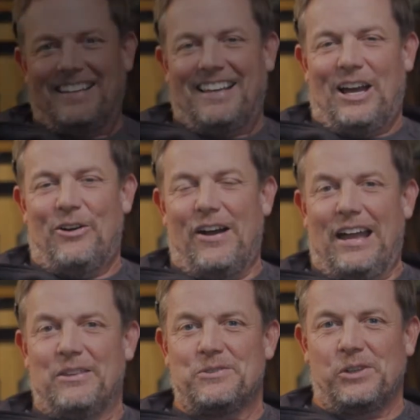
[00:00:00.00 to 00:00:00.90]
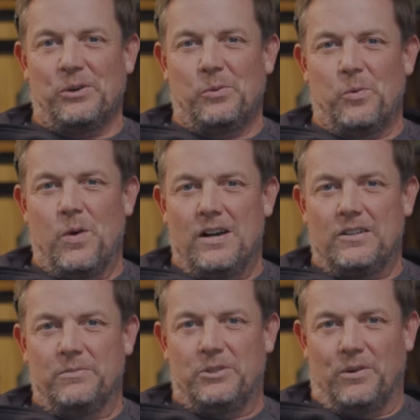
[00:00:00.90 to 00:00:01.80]
All right, so
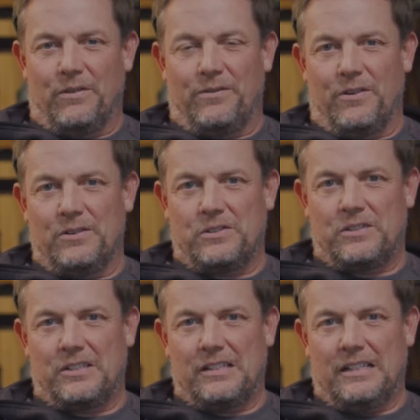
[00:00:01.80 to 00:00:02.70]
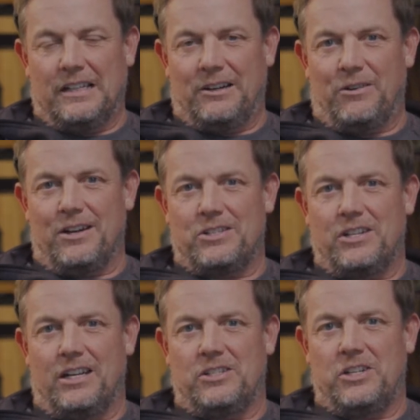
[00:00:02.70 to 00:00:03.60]
welcome to our first
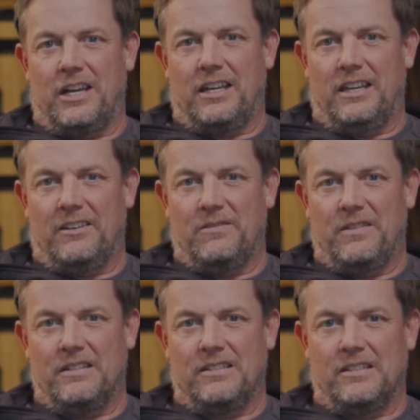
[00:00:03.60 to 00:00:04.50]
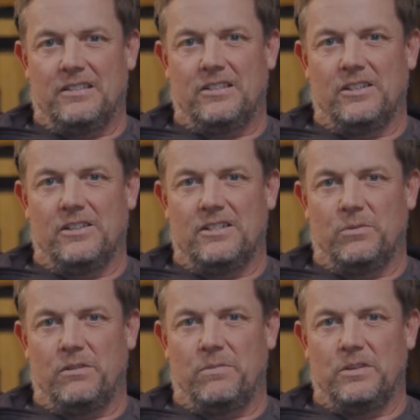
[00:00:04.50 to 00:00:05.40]
Crosschq Check-In. This is a series that
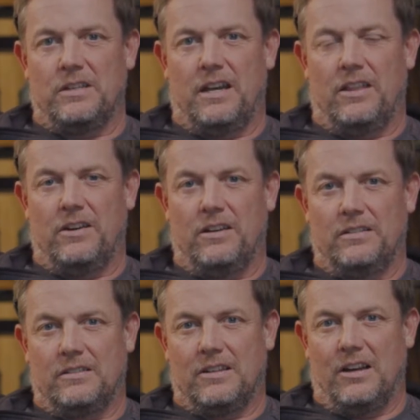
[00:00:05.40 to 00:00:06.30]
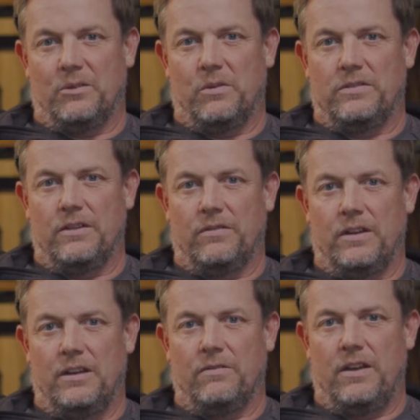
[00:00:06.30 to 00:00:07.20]
we've put together to talk with
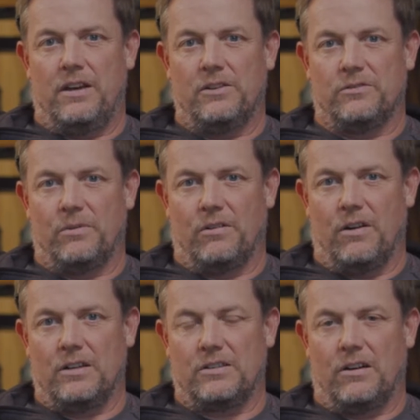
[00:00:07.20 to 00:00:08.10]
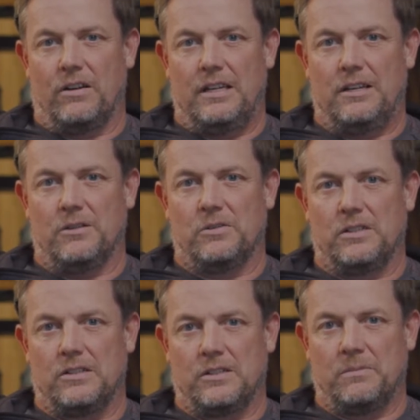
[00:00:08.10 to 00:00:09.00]
different innovators from across our
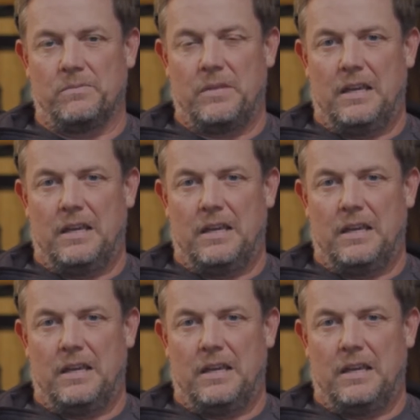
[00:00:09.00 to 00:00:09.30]
ecosystem,